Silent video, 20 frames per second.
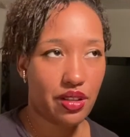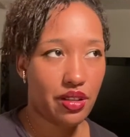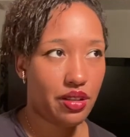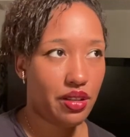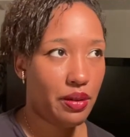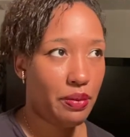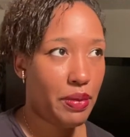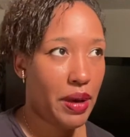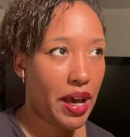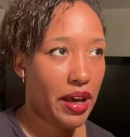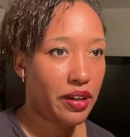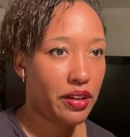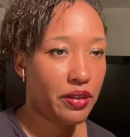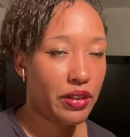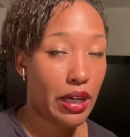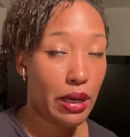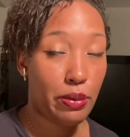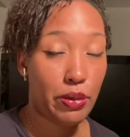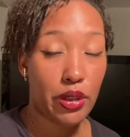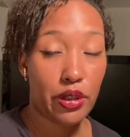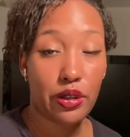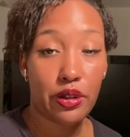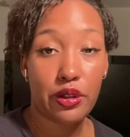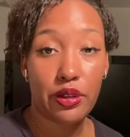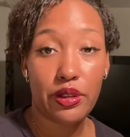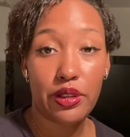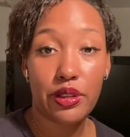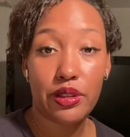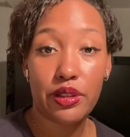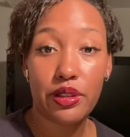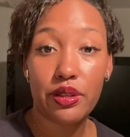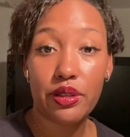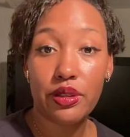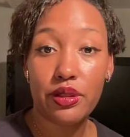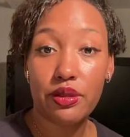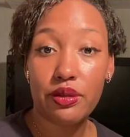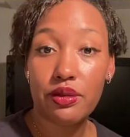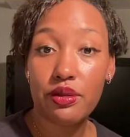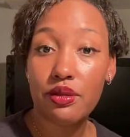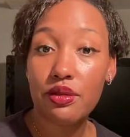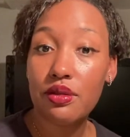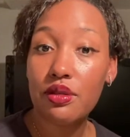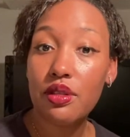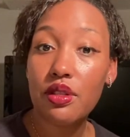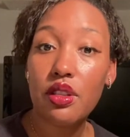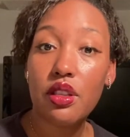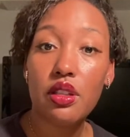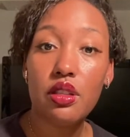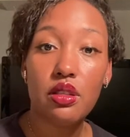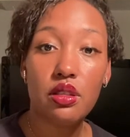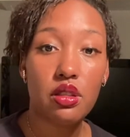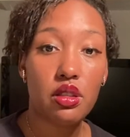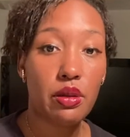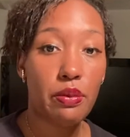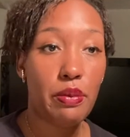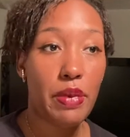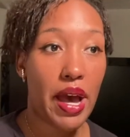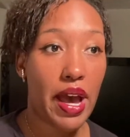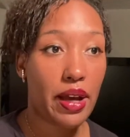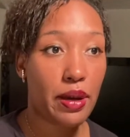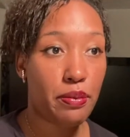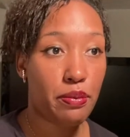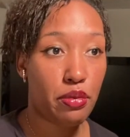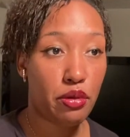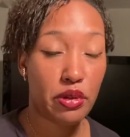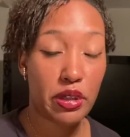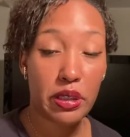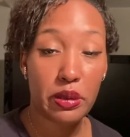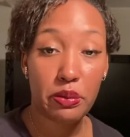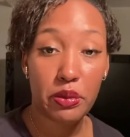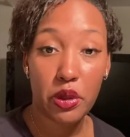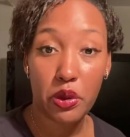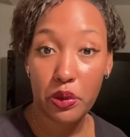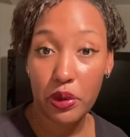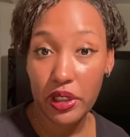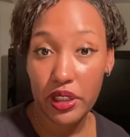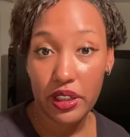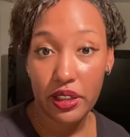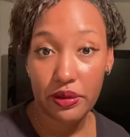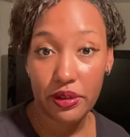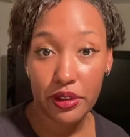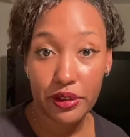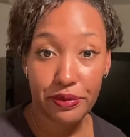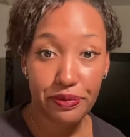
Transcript: The back of it, I'm gonna call it the back brim or whatever.